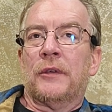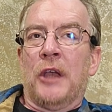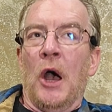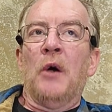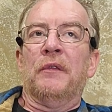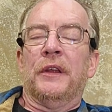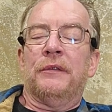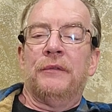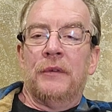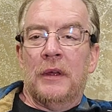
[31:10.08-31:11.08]
COVID,
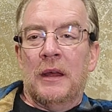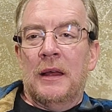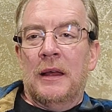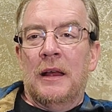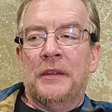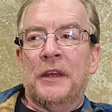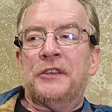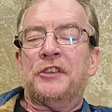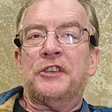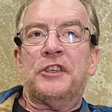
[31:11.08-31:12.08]

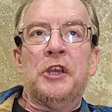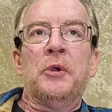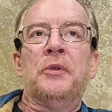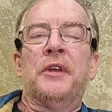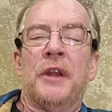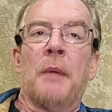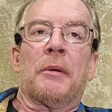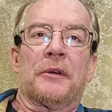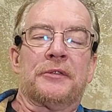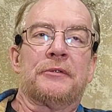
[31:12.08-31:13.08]
that skewed the
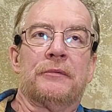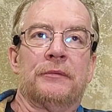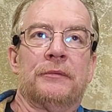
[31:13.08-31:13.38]
numbers.